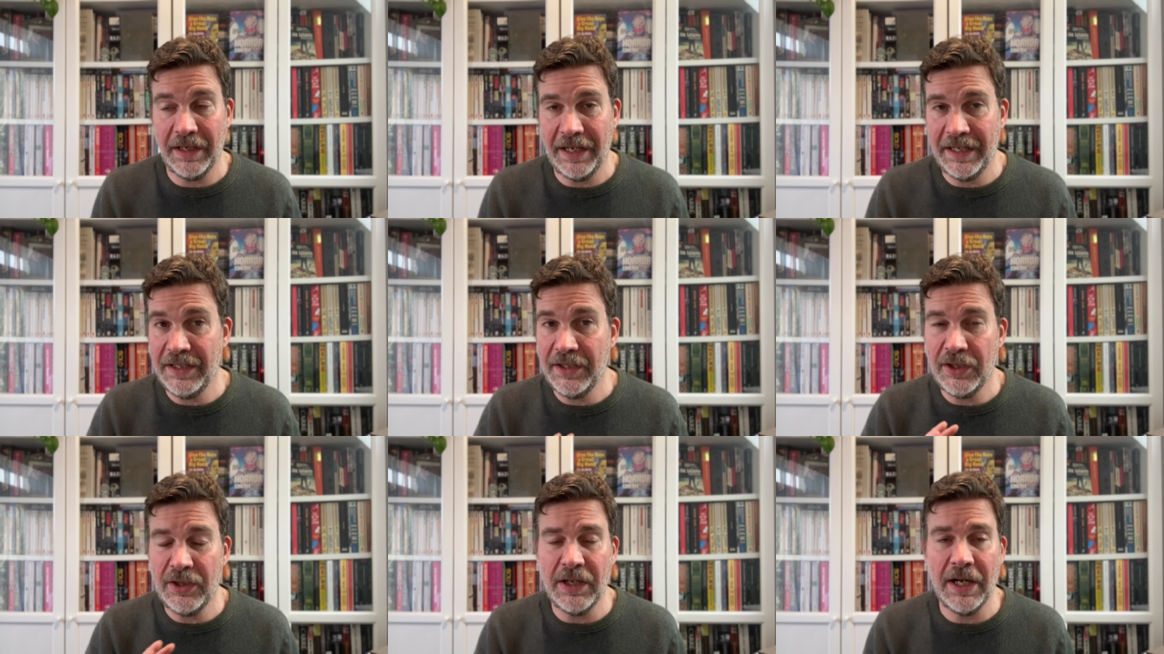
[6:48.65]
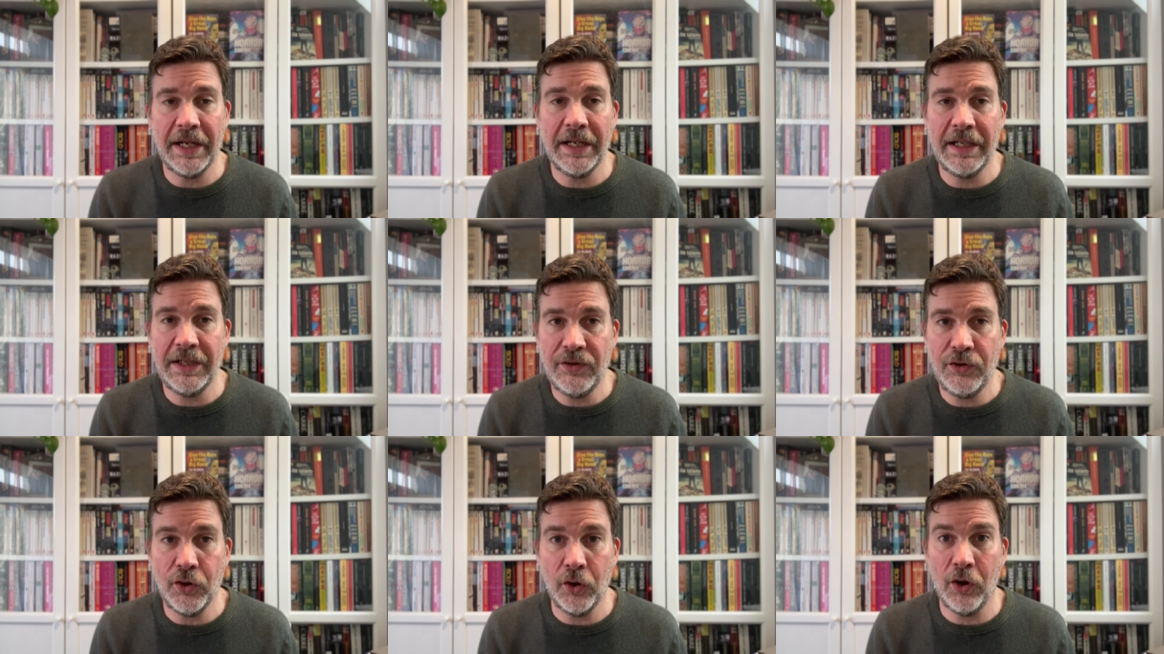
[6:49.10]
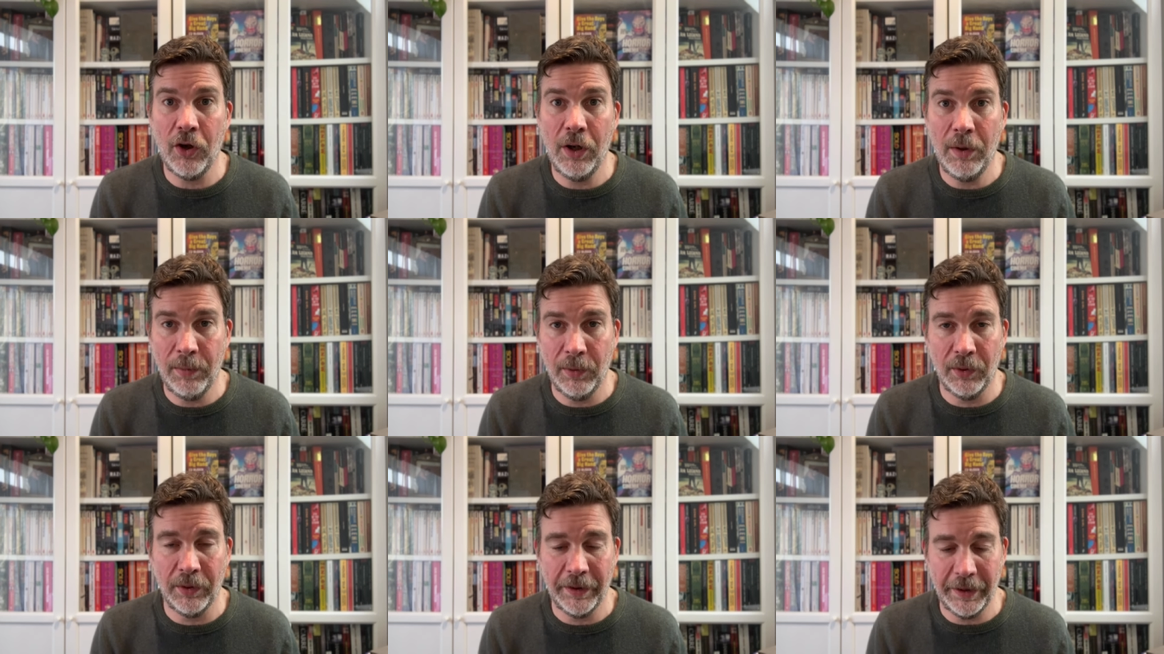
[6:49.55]

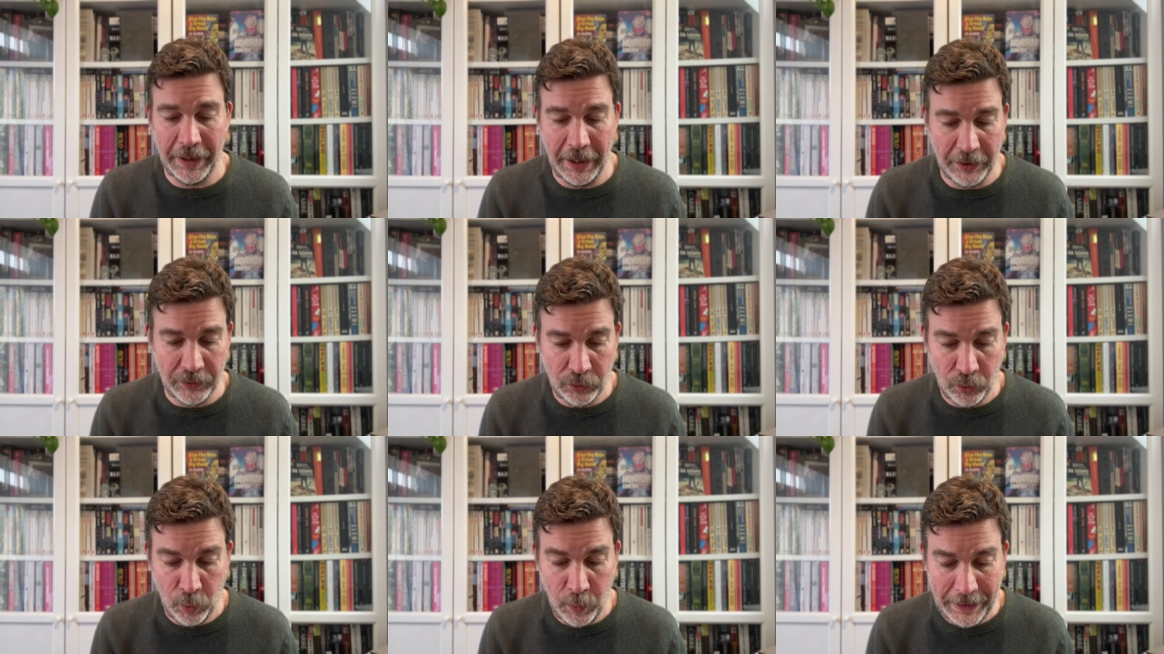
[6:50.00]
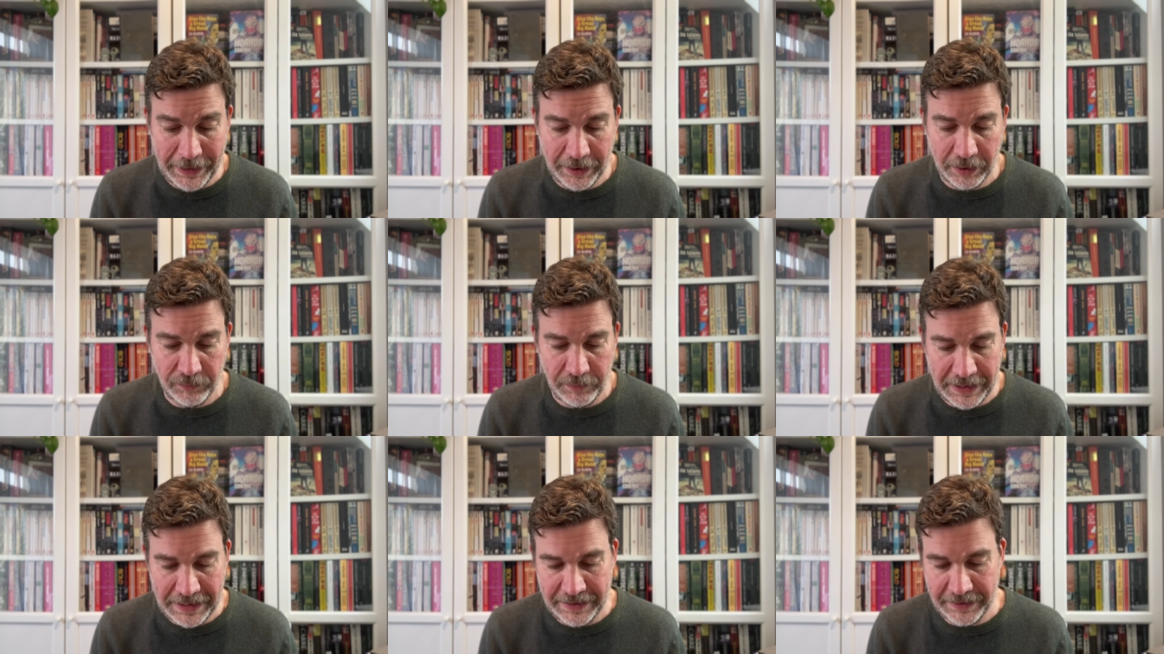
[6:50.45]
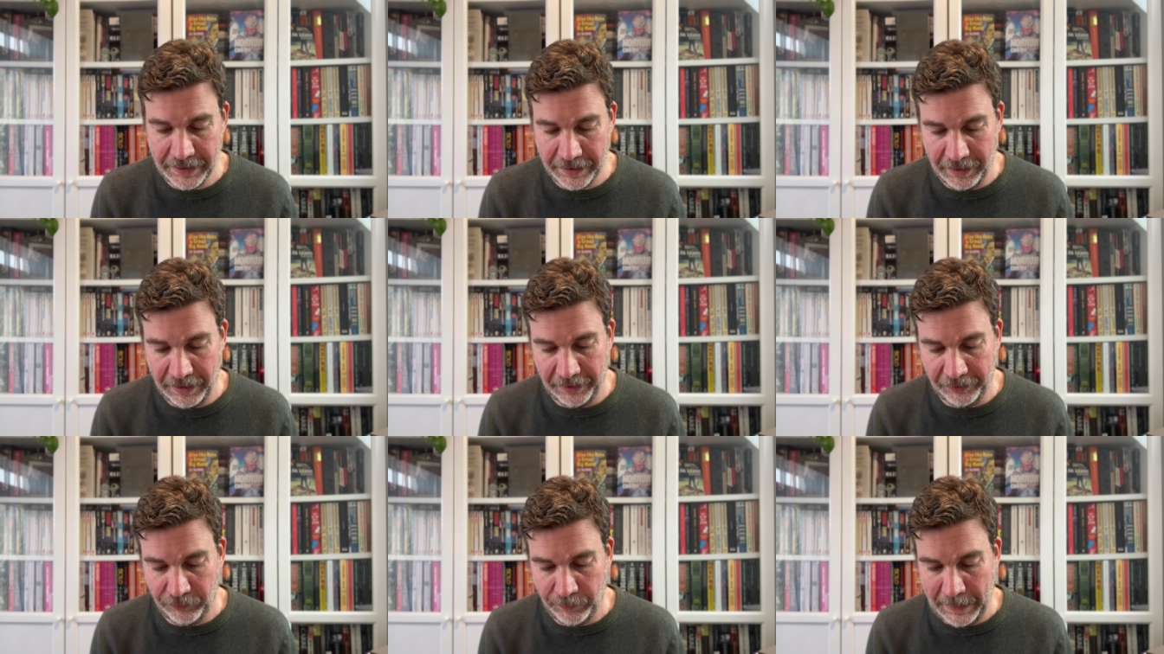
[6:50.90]
enjoyable and quicker read than
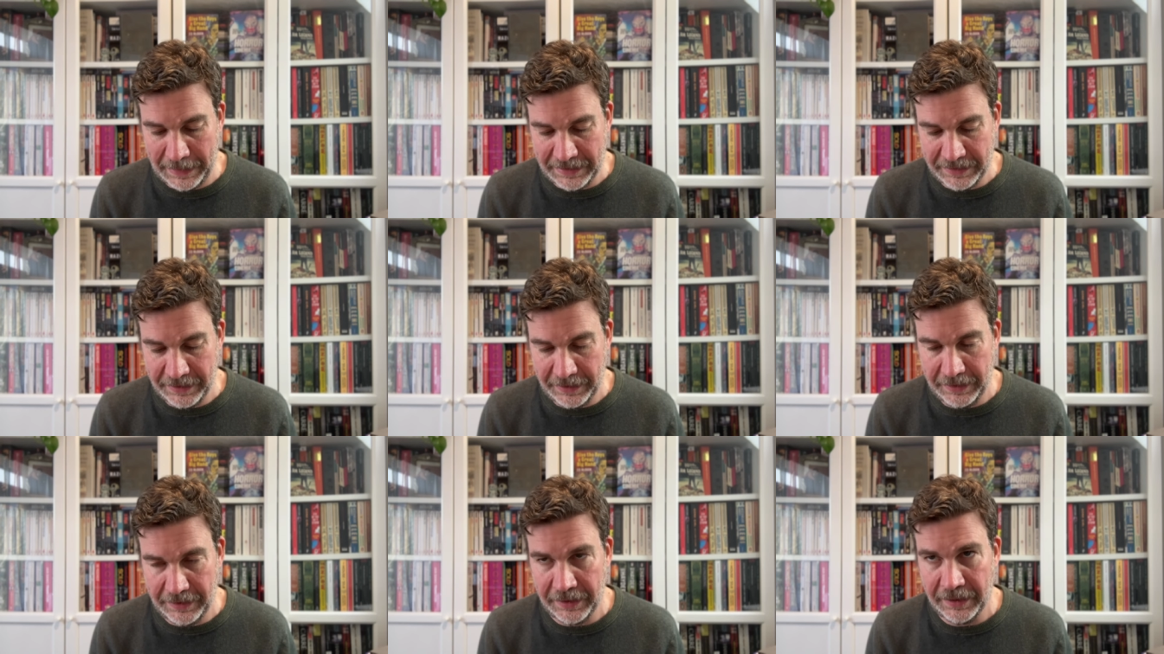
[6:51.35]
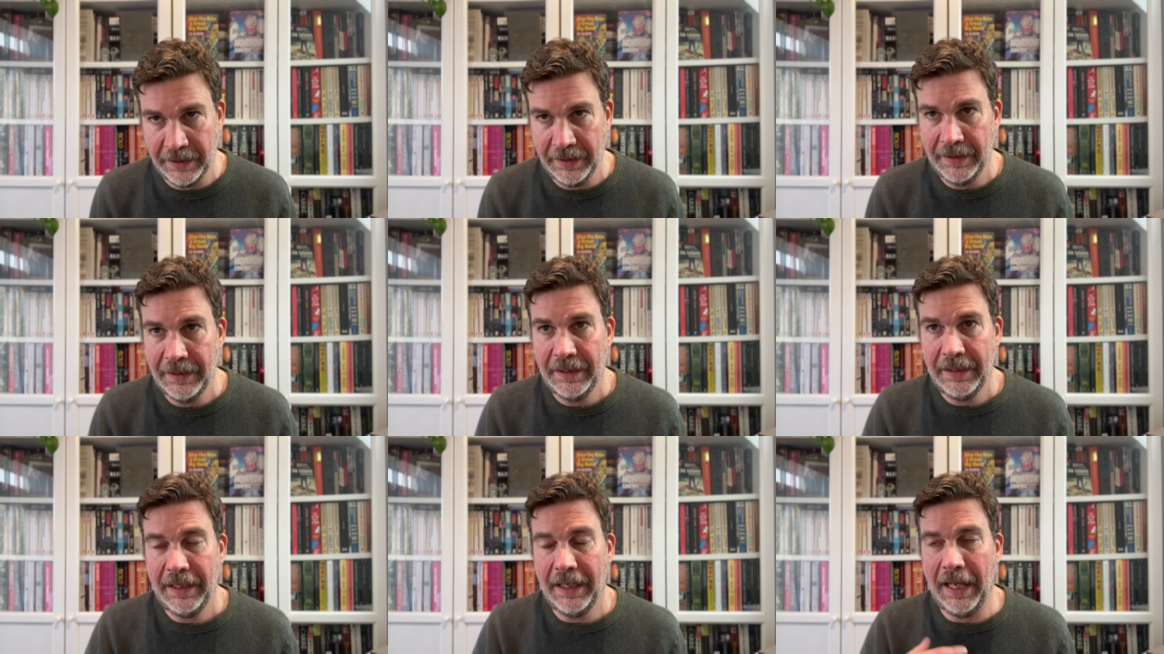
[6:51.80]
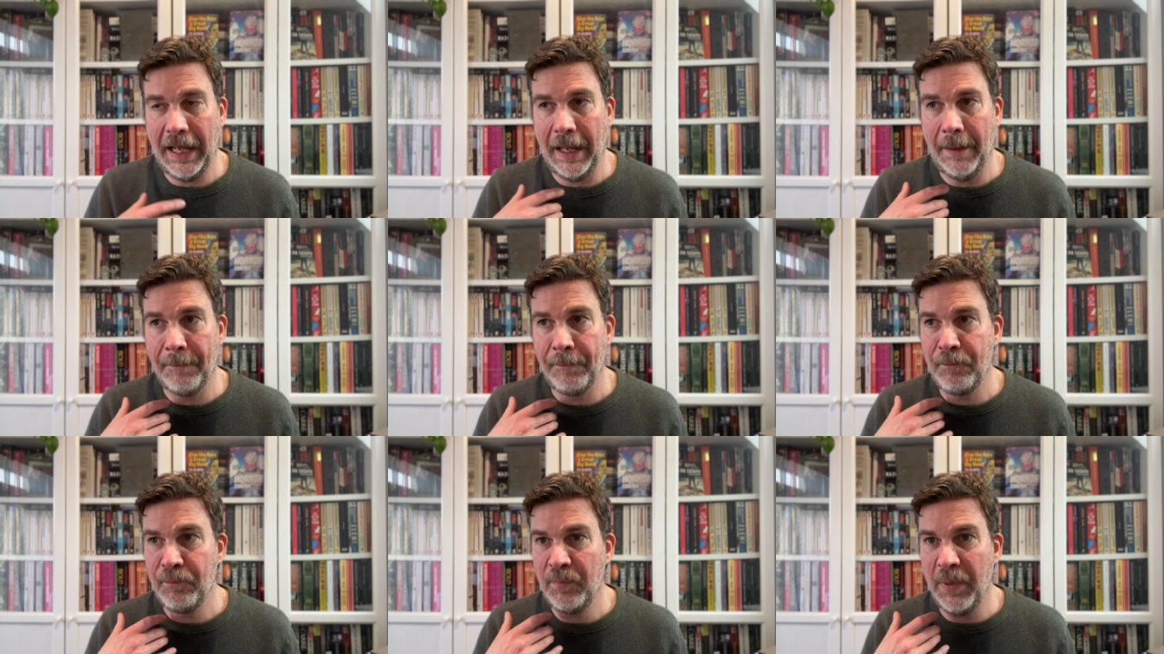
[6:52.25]
I expected,
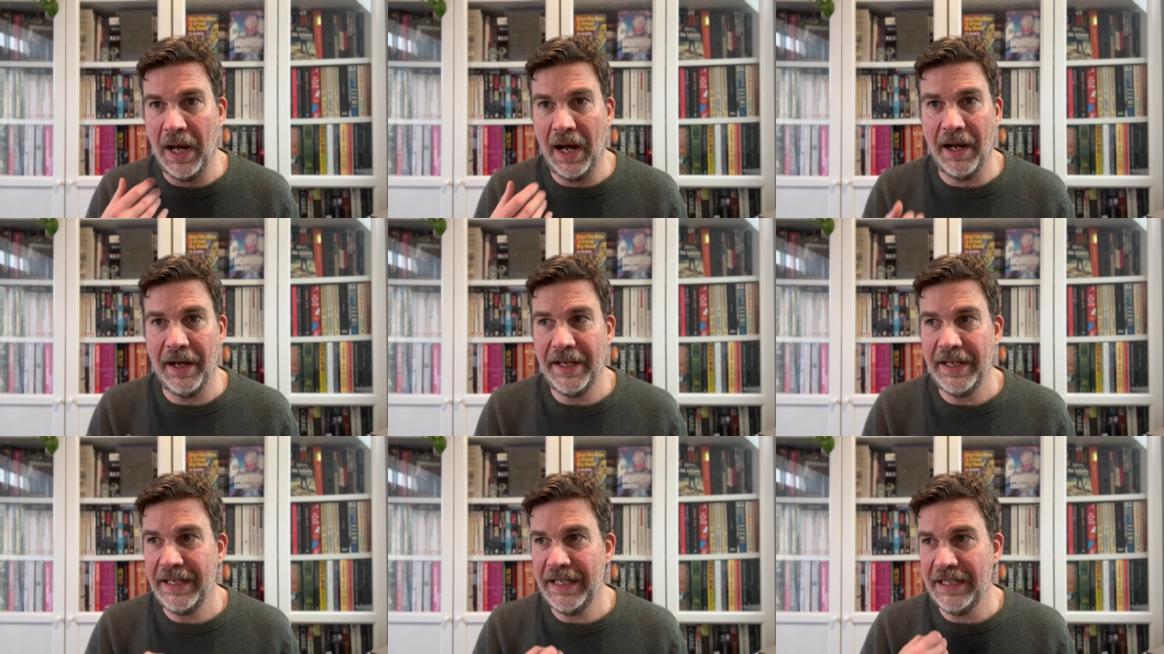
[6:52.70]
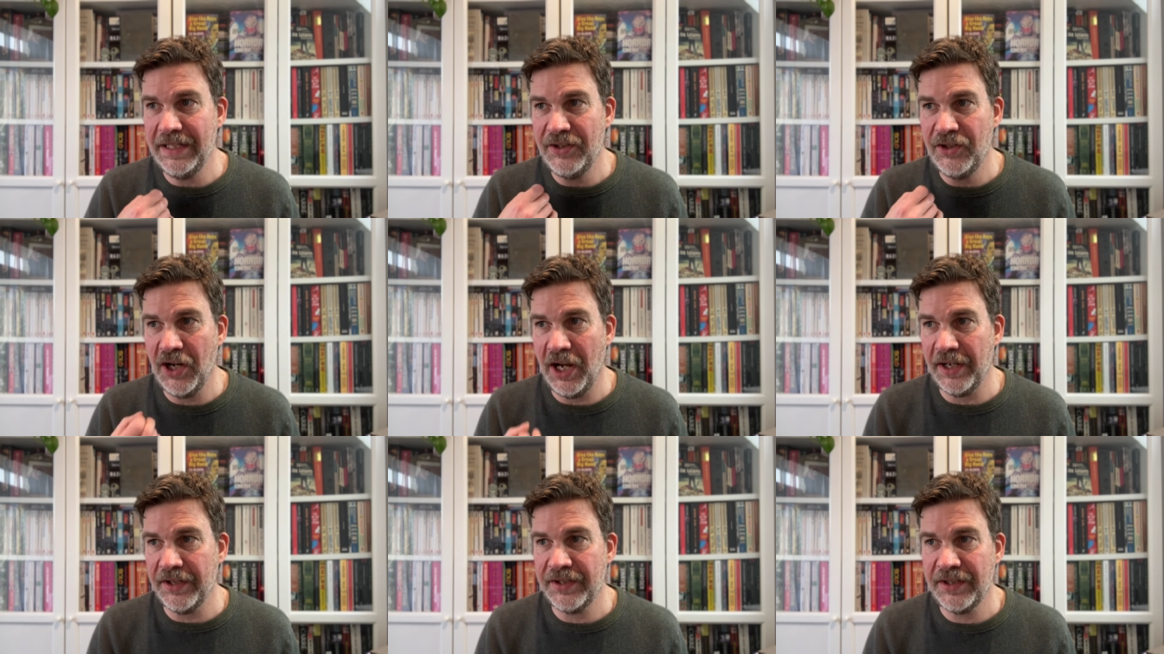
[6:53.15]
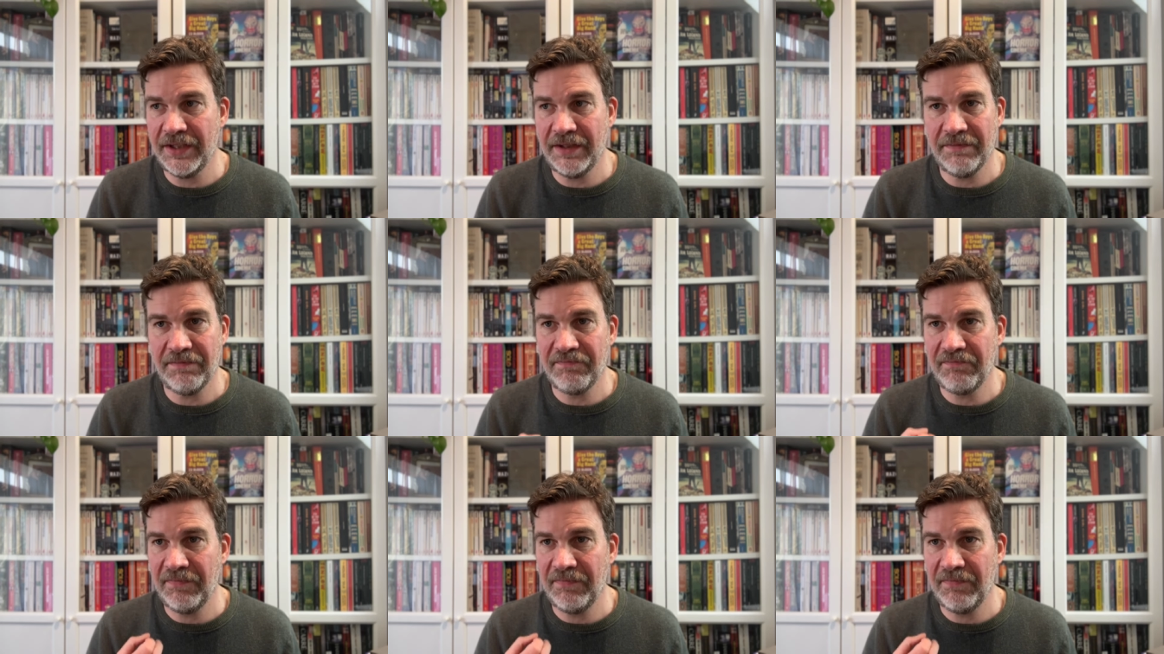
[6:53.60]
but it just